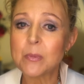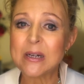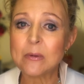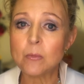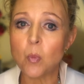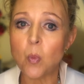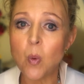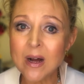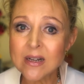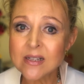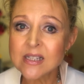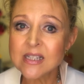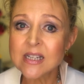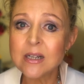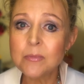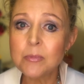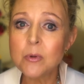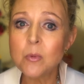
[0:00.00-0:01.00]
when
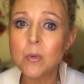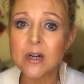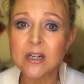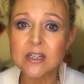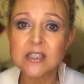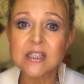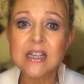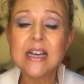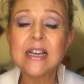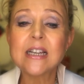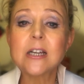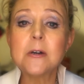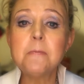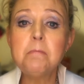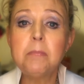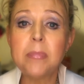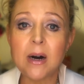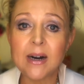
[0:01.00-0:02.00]
one-syllable words
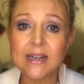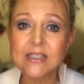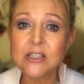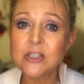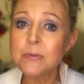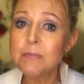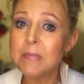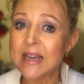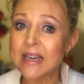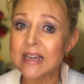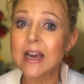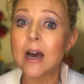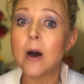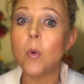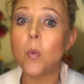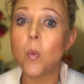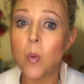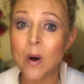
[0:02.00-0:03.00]
combine to make
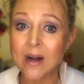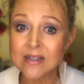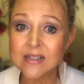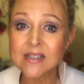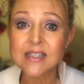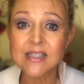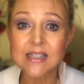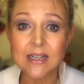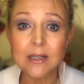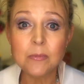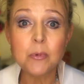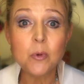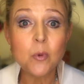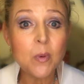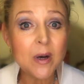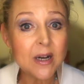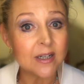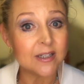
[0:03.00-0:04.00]
a
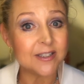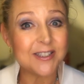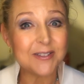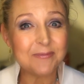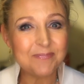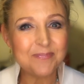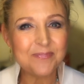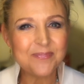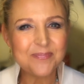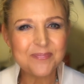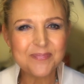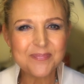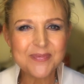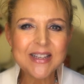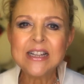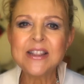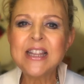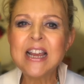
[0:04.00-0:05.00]
one-syllable word.
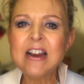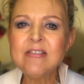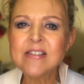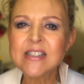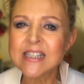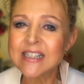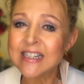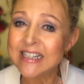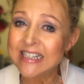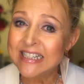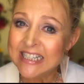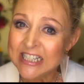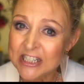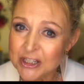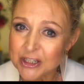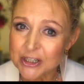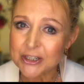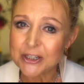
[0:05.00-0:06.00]
There is an
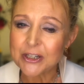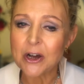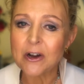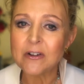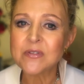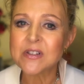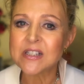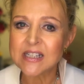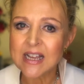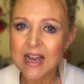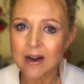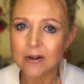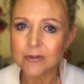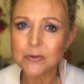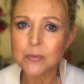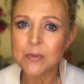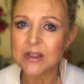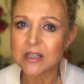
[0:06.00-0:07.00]
elision of
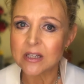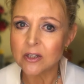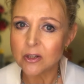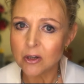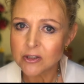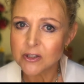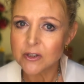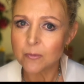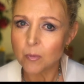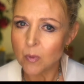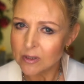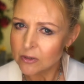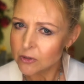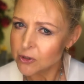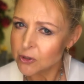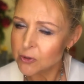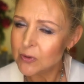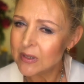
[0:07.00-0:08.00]
sound with the loss of one
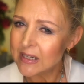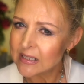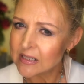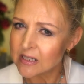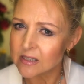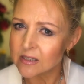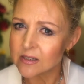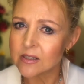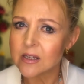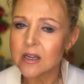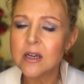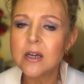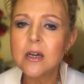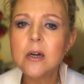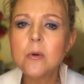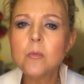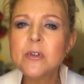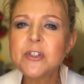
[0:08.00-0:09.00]
or two letters,
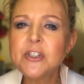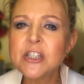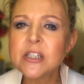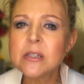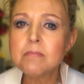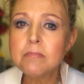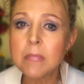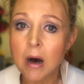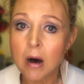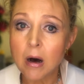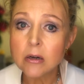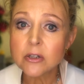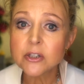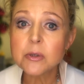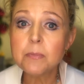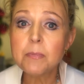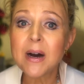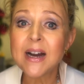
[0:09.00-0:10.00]
which is
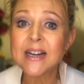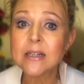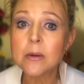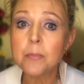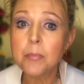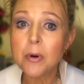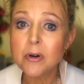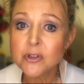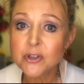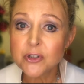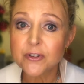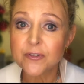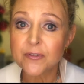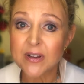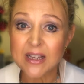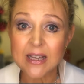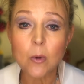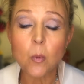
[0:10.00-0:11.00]
marked by an
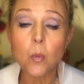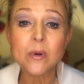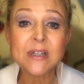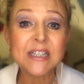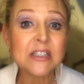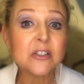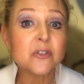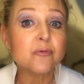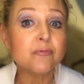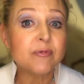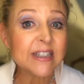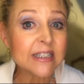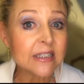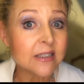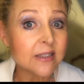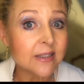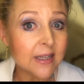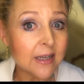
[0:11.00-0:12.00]
apostrophe when it's
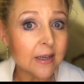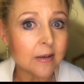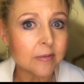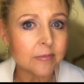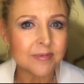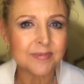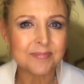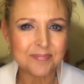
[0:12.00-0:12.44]
written down.